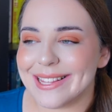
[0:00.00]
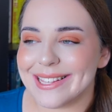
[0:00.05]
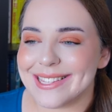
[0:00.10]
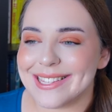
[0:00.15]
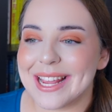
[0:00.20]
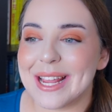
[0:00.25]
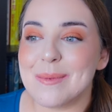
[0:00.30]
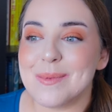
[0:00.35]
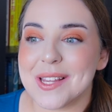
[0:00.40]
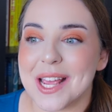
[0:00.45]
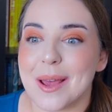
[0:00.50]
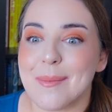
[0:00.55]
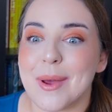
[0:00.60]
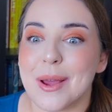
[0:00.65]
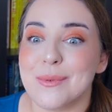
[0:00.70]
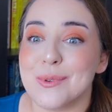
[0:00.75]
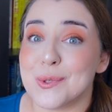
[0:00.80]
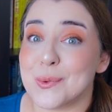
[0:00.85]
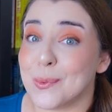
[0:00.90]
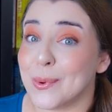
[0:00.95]
at the same time
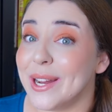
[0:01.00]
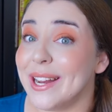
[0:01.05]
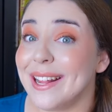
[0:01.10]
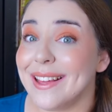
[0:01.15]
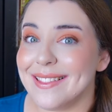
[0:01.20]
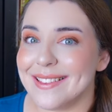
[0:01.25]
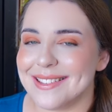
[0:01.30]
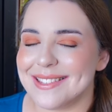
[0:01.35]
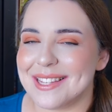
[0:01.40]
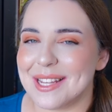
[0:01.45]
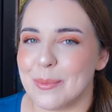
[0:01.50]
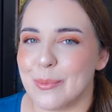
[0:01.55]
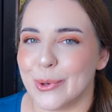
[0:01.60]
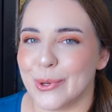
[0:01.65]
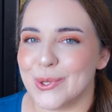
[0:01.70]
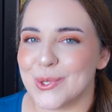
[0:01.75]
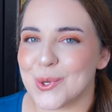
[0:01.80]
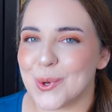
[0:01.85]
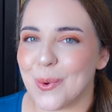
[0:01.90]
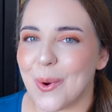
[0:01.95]
I was reading The
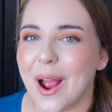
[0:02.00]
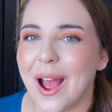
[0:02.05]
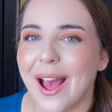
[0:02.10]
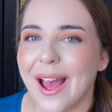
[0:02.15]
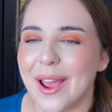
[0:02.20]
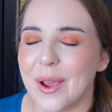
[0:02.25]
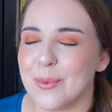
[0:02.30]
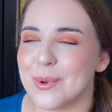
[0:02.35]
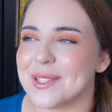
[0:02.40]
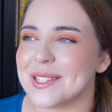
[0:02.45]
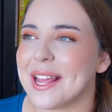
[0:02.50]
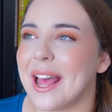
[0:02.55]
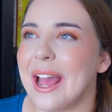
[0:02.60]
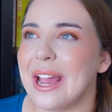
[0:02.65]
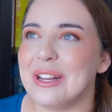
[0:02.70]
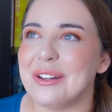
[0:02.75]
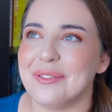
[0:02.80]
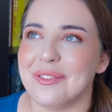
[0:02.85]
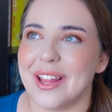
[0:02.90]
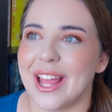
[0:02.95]
Seabird's Cry was
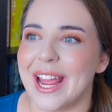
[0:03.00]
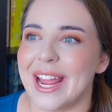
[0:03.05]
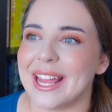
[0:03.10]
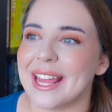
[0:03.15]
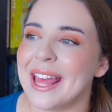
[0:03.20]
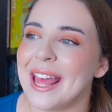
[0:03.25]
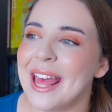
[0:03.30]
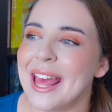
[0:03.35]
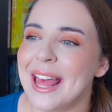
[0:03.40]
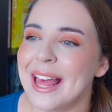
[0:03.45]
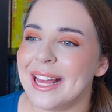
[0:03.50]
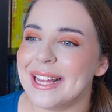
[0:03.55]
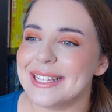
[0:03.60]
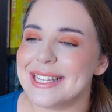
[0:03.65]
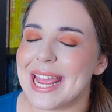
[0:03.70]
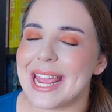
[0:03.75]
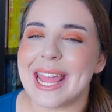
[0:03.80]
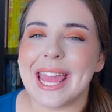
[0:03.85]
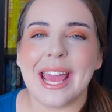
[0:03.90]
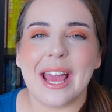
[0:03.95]
kind of like,
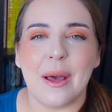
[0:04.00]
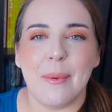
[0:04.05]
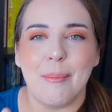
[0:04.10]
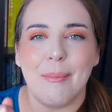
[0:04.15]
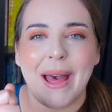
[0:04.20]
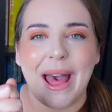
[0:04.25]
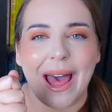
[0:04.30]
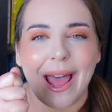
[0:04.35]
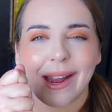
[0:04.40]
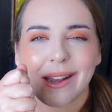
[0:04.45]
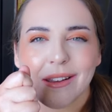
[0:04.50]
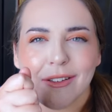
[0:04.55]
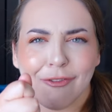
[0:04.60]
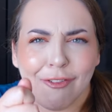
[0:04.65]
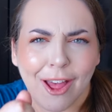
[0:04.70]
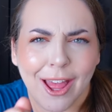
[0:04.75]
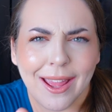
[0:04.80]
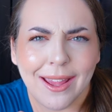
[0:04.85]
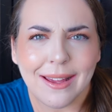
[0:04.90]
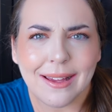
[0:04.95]
taking a
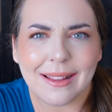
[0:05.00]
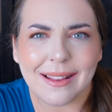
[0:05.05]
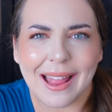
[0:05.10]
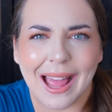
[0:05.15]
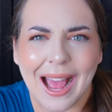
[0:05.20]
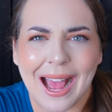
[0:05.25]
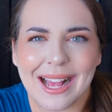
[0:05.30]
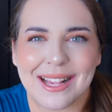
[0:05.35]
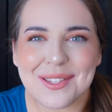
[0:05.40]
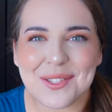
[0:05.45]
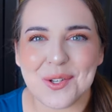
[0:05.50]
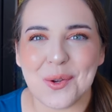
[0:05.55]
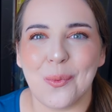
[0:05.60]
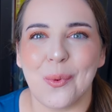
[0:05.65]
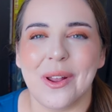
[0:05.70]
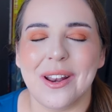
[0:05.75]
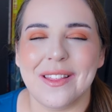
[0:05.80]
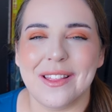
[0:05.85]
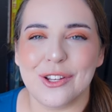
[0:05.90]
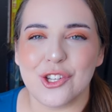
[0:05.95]
magnifying glass to
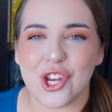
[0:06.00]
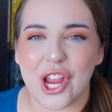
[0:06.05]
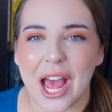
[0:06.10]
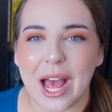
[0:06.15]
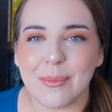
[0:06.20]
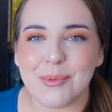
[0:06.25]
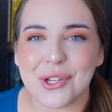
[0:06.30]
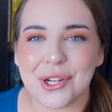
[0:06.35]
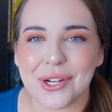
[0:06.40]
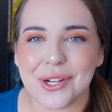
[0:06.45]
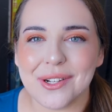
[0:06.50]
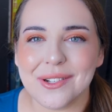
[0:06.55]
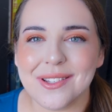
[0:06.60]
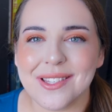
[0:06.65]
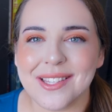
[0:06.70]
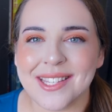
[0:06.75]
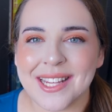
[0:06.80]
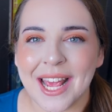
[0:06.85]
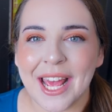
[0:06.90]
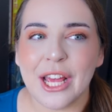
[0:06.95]
one of the
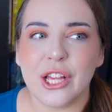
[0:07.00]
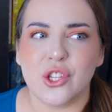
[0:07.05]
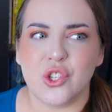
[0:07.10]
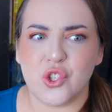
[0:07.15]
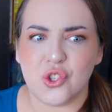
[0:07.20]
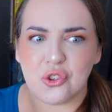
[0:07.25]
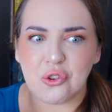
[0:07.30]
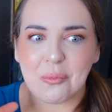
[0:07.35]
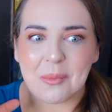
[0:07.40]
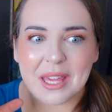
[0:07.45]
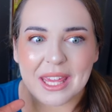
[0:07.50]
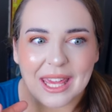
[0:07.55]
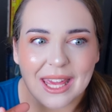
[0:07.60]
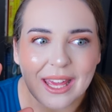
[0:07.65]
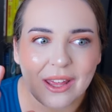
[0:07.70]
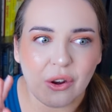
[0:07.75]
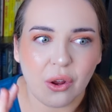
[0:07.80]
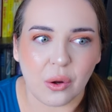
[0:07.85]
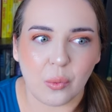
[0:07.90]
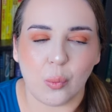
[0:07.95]
chapters, zooming
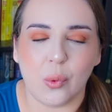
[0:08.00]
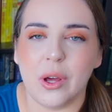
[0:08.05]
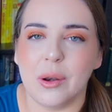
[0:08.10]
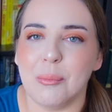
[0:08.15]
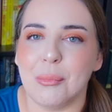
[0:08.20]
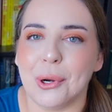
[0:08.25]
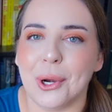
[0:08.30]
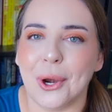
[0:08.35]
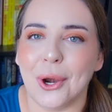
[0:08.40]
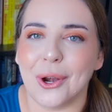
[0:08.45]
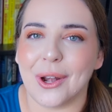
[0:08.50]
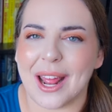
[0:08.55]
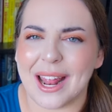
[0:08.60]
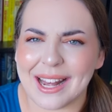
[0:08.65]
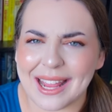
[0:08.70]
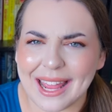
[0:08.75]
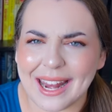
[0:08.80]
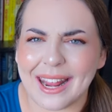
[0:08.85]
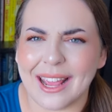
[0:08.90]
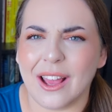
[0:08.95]
in on one bird,
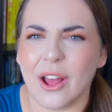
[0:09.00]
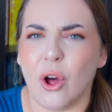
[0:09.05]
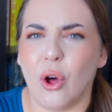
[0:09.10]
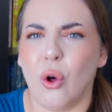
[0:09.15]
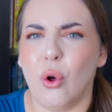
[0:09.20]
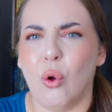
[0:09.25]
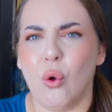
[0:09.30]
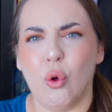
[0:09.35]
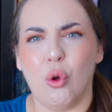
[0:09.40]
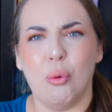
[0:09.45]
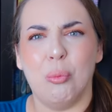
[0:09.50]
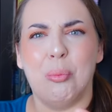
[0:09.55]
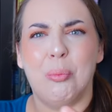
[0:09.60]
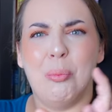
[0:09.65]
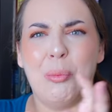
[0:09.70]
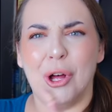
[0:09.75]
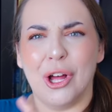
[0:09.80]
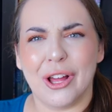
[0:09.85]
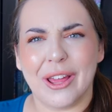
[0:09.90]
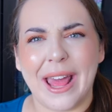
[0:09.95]
and getting a whole
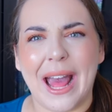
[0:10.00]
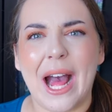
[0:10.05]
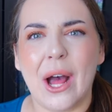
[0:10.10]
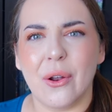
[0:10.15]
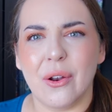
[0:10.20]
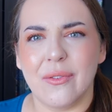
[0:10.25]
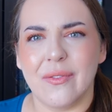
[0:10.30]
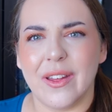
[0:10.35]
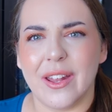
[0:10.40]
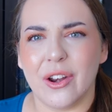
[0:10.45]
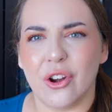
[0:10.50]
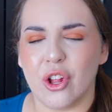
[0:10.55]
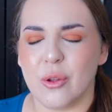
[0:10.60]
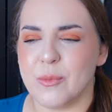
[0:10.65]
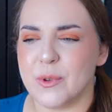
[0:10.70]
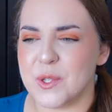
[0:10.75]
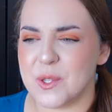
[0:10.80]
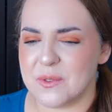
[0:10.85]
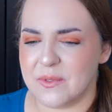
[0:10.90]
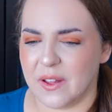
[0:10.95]
book out of it. It
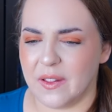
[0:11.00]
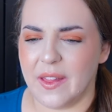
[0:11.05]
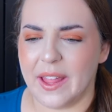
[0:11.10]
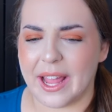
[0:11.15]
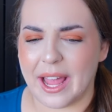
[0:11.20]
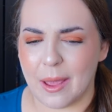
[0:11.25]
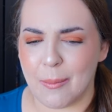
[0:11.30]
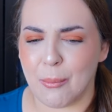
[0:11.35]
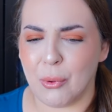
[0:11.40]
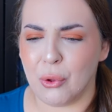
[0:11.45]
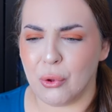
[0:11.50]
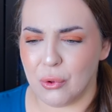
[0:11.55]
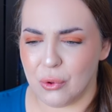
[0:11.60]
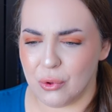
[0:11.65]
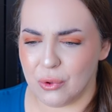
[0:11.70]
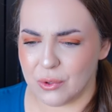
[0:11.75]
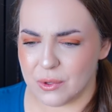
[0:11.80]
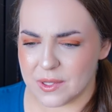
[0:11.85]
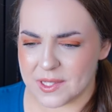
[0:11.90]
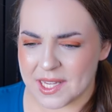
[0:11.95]
almost felt like I
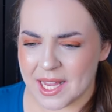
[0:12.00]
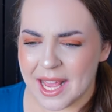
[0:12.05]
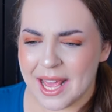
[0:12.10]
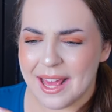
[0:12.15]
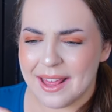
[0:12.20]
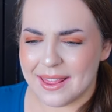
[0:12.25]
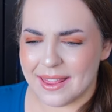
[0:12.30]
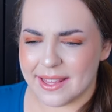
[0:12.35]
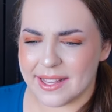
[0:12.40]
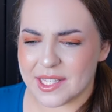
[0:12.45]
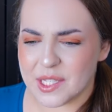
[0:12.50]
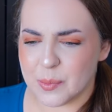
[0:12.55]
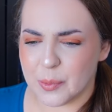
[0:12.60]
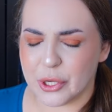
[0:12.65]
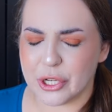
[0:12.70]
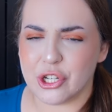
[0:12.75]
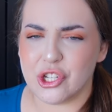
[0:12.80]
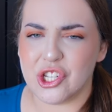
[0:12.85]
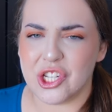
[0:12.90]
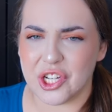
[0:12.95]
pulled this
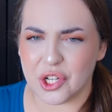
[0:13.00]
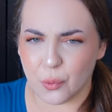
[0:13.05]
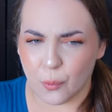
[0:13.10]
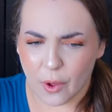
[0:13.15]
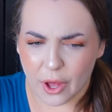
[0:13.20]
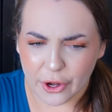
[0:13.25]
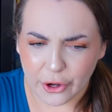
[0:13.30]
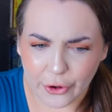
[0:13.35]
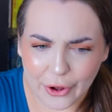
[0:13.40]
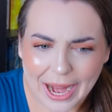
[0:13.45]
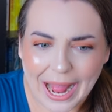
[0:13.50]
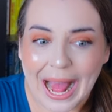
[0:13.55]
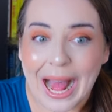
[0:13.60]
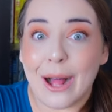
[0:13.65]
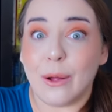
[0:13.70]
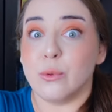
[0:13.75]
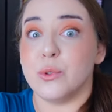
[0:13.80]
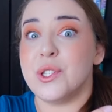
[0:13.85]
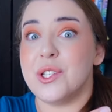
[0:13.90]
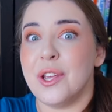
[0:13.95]
book, Shearwater,
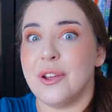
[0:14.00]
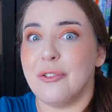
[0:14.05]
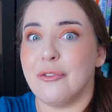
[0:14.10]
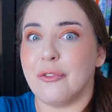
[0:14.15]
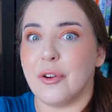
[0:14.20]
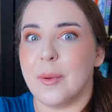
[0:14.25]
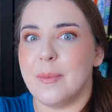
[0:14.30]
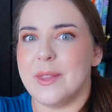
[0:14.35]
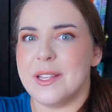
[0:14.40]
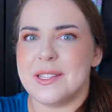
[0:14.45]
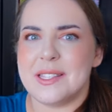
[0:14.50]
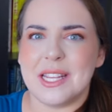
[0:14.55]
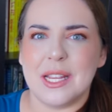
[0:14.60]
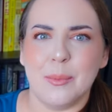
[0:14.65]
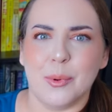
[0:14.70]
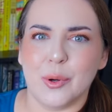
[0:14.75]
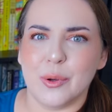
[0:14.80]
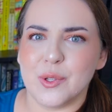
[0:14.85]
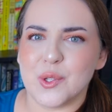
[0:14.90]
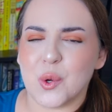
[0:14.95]
out from The
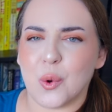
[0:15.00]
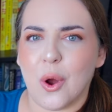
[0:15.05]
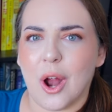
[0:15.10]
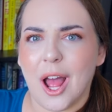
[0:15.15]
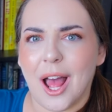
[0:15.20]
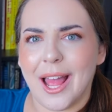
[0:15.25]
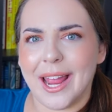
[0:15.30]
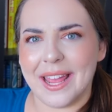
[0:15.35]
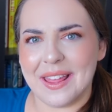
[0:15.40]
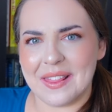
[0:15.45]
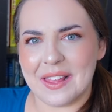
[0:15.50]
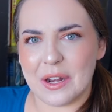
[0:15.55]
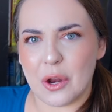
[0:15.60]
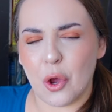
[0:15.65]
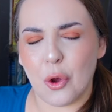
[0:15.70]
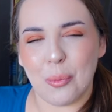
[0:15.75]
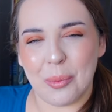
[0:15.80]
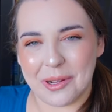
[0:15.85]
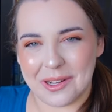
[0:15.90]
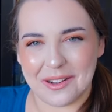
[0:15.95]
Seabird's Cry and then
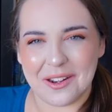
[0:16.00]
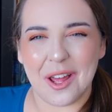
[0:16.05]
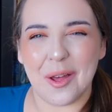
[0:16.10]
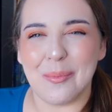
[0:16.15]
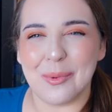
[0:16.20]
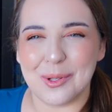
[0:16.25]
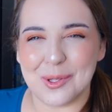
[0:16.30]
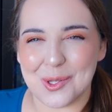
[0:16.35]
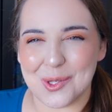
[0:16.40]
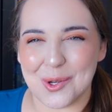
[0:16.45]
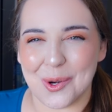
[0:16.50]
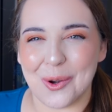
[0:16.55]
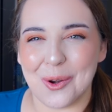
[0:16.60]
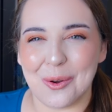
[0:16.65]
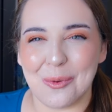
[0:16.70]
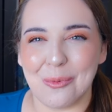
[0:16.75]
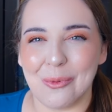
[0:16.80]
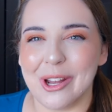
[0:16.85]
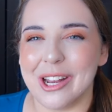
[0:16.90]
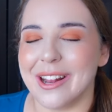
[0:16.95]
opened it up and
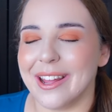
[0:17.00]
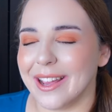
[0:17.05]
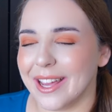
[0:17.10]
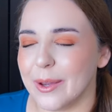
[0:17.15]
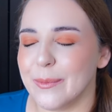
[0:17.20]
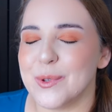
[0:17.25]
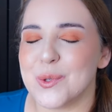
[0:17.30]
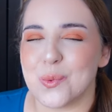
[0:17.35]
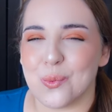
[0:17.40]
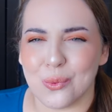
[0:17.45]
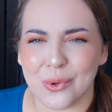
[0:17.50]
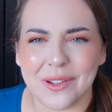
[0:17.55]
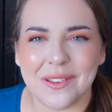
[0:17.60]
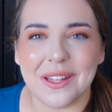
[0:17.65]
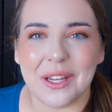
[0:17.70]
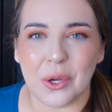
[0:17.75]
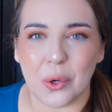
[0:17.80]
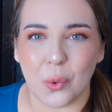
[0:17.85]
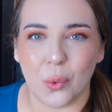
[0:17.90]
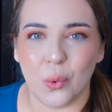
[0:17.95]
started reading. It was
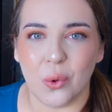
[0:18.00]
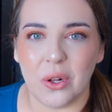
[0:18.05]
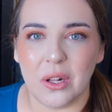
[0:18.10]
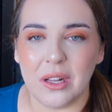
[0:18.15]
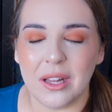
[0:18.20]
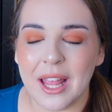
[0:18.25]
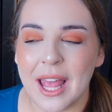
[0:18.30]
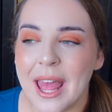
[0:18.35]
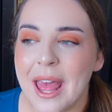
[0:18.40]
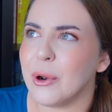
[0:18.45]
really cool.